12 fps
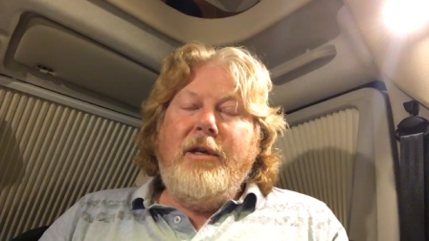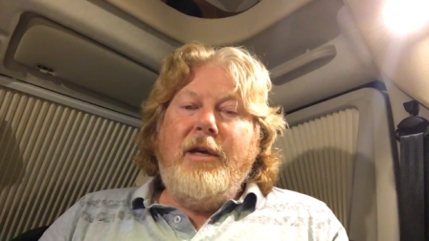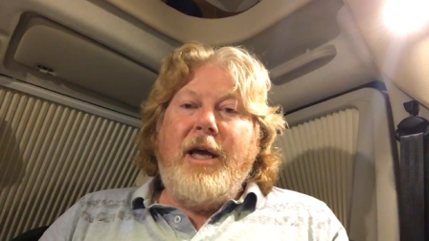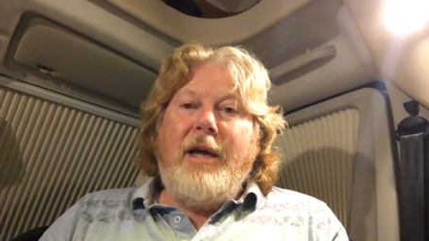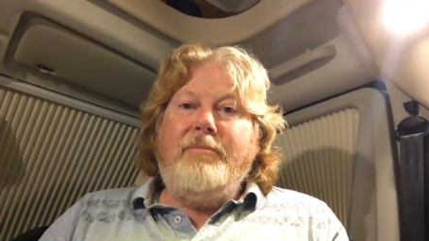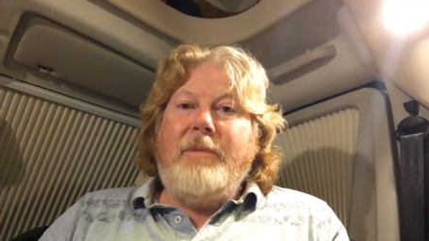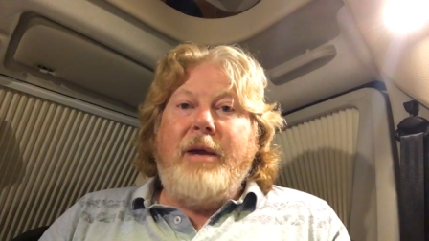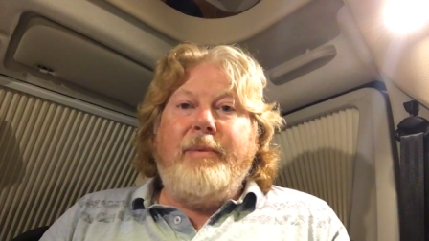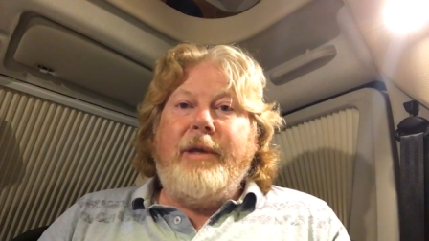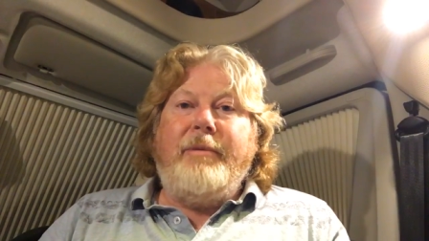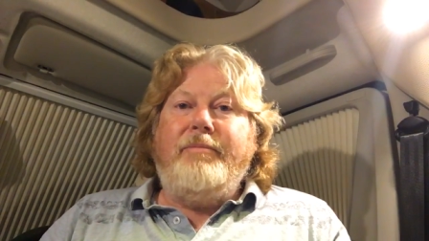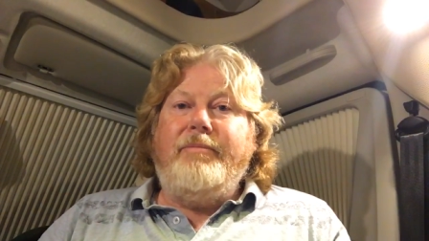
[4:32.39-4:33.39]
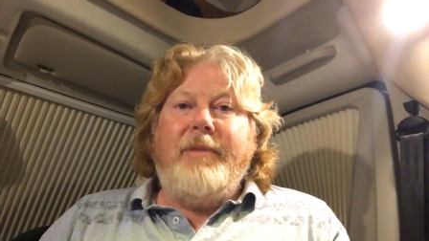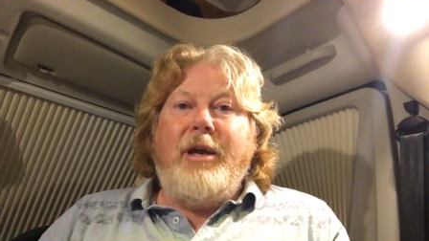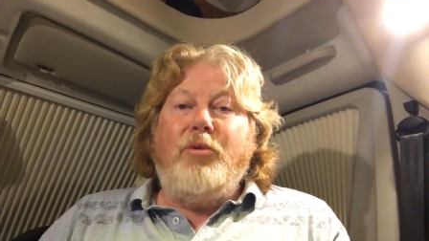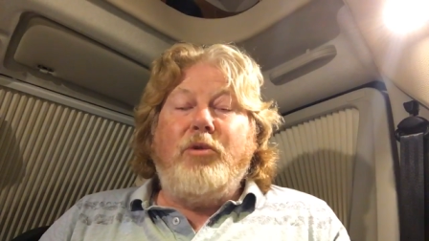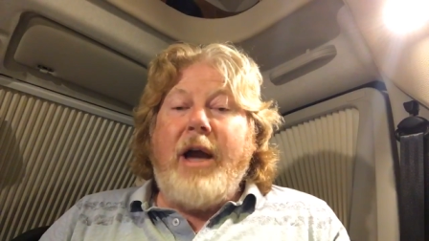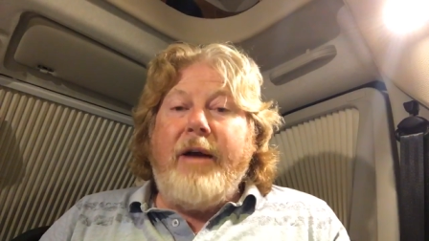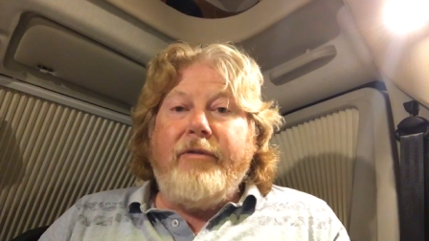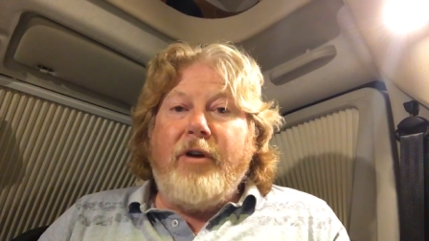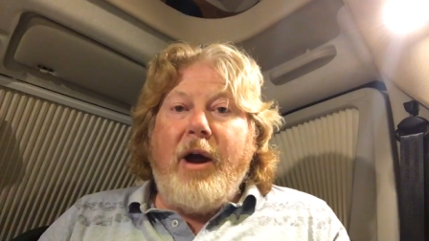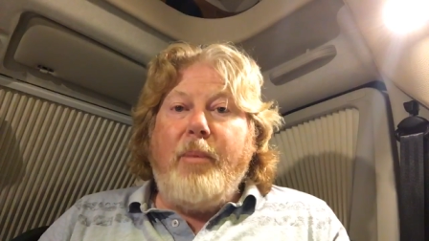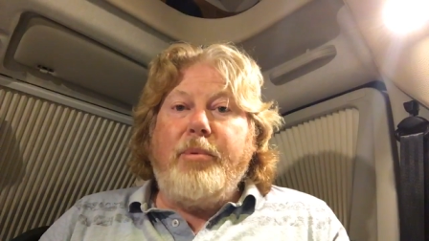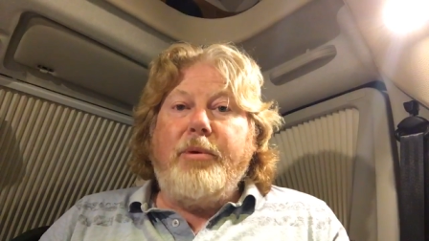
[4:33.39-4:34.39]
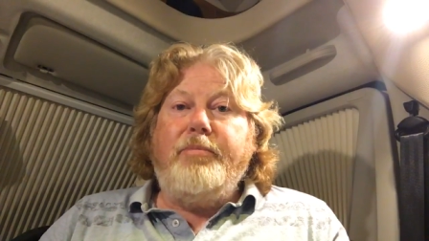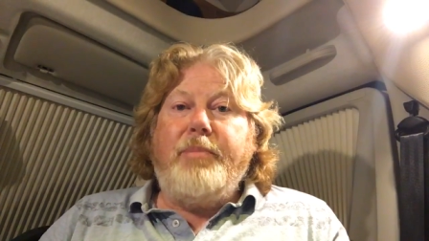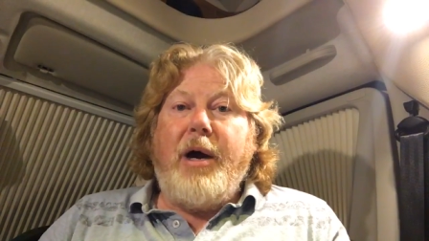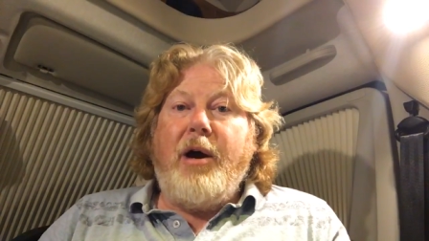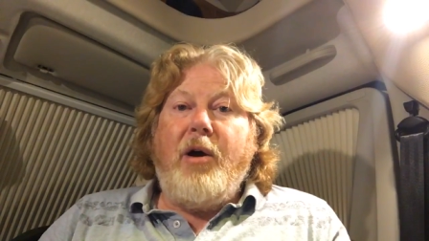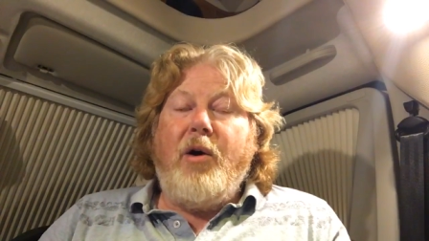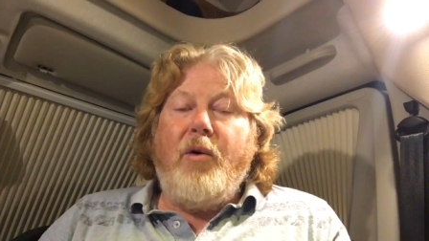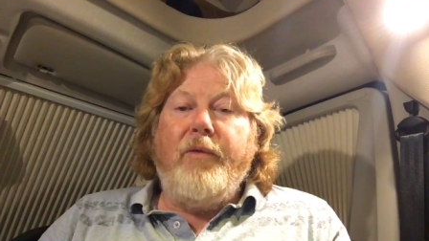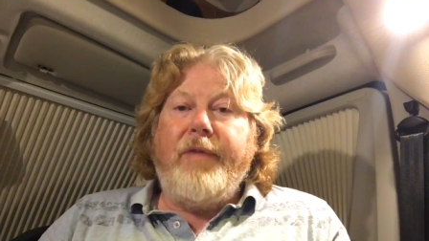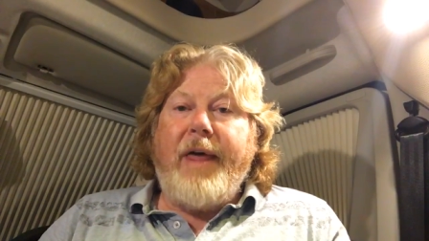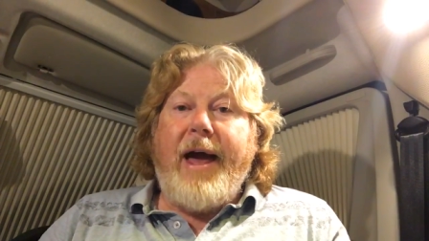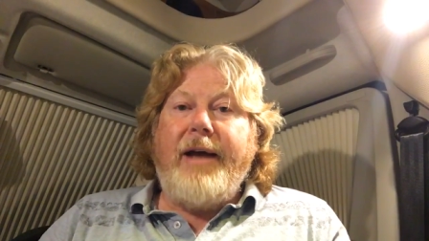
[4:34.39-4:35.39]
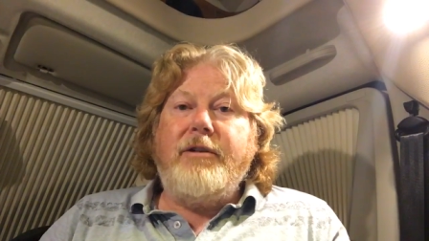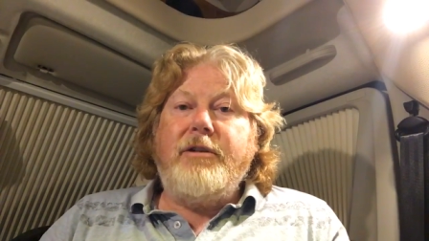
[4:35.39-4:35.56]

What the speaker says: and maybe it will cover up part of that